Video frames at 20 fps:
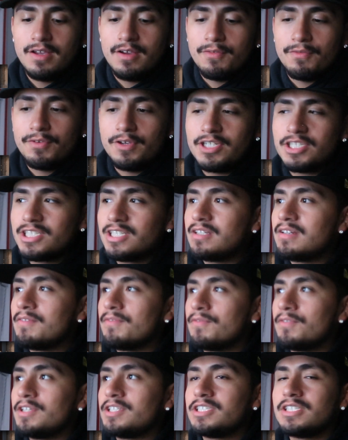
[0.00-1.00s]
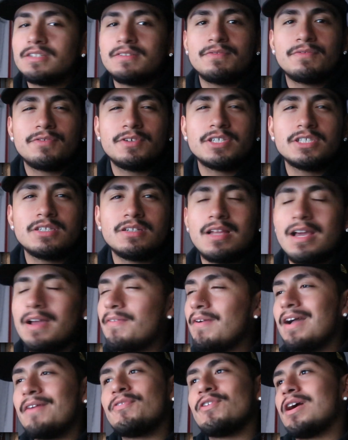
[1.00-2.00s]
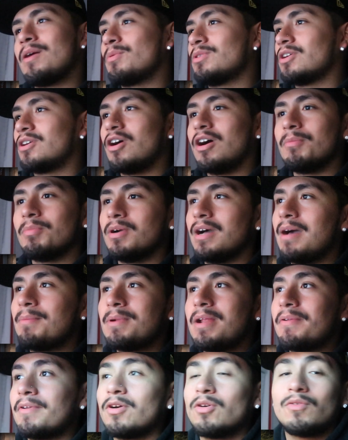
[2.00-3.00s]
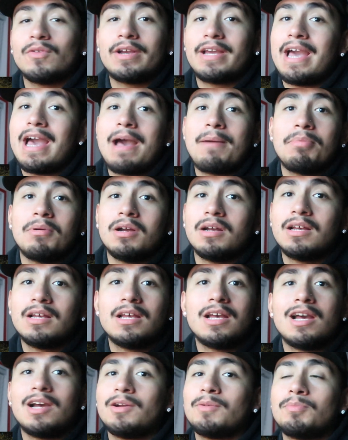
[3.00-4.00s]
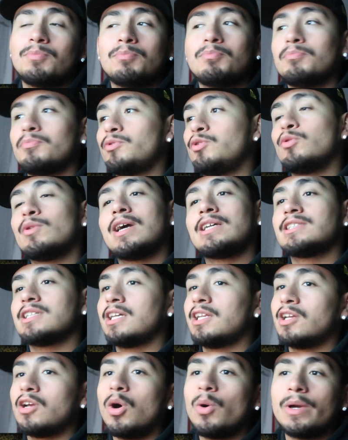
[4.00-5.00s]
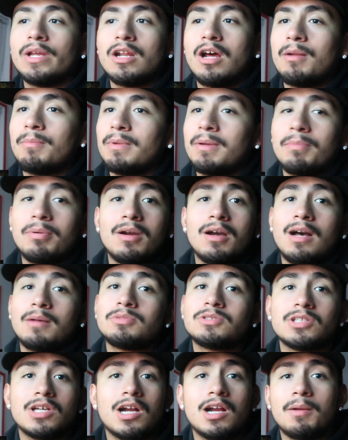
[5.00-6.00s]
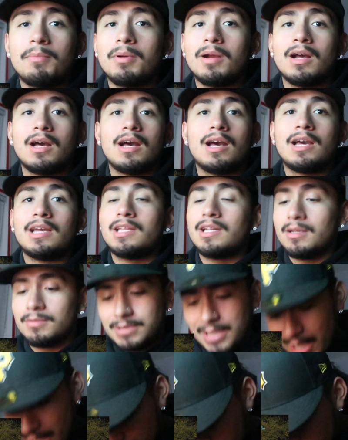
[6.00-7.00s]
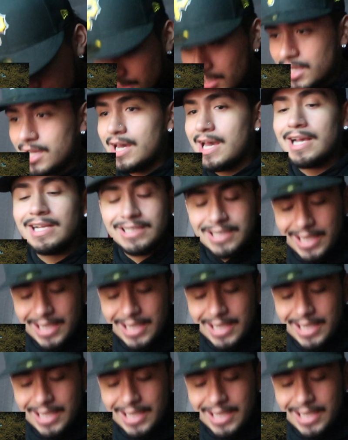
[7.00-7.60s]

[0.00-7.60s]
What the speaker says: Frisian? I forgot what they're called, bro. I'm not even going to cap, bro. You guys are going to go in on me, bro. I'm sorry, bro. You know, I'm sorry.